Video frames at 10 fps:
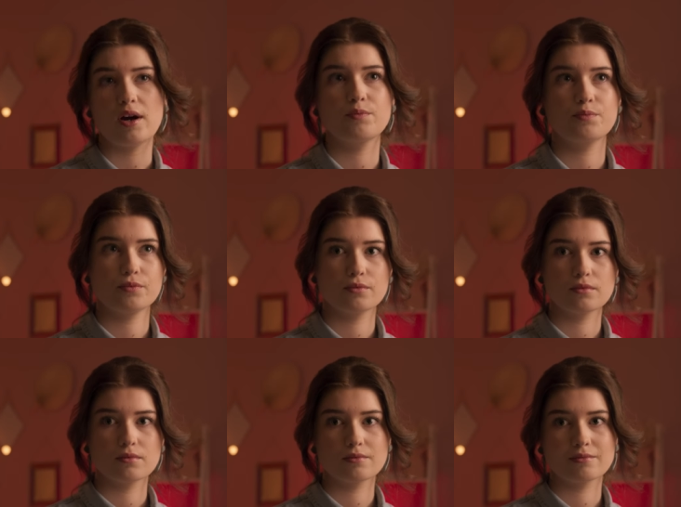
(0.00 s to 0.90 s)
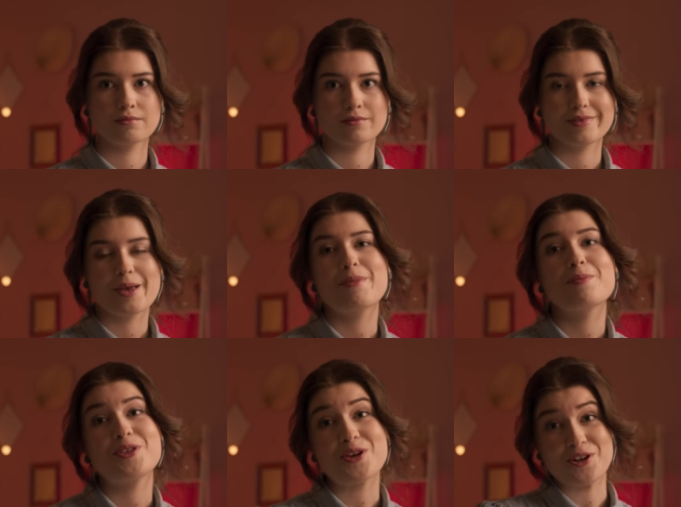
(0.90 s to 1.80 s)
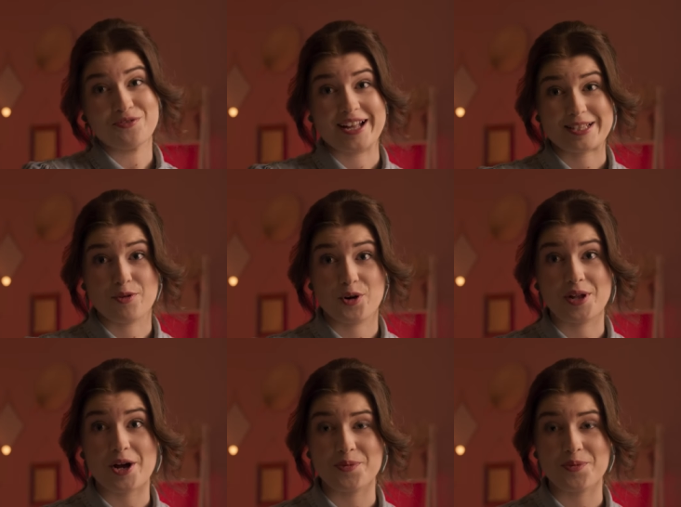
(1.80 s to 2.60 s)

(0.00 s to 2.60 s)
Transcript: Well, maybe the uni fair tomorrow will